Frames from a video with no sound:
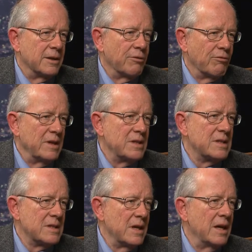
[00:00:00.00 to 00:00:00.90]

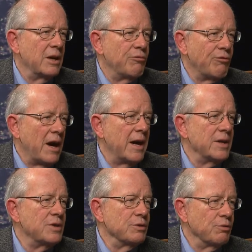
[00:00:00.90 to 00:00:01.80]
Greece try
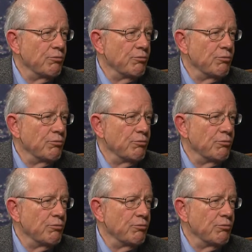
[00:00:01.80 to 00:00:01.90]
to